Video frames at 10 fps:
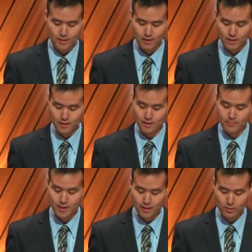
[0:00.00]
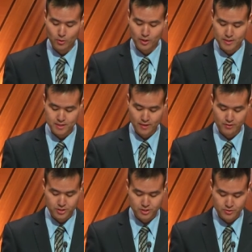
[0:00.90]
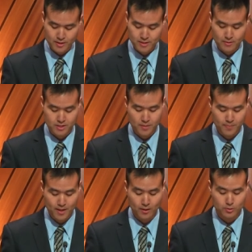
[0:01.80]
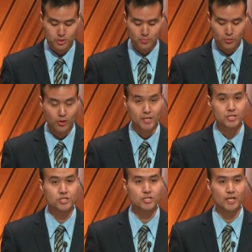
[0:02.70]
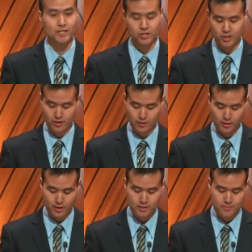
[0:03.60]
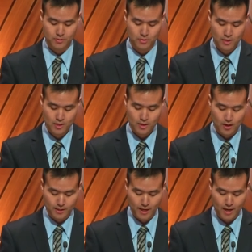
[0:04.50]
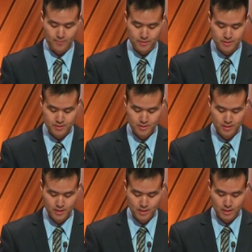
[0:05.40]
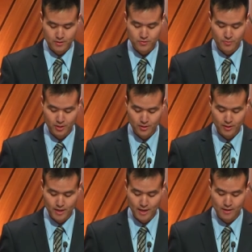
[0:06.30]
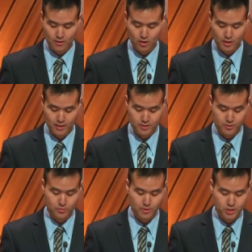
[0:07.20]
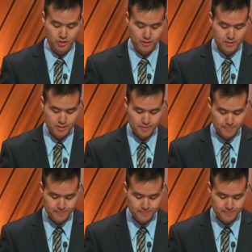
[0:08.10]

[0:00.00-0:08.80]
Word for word: uh, mighty Lord and Savior Jesus Christ that I was compelled to preach and to share the gospel on campus. It was from here that I had a longing to do missions.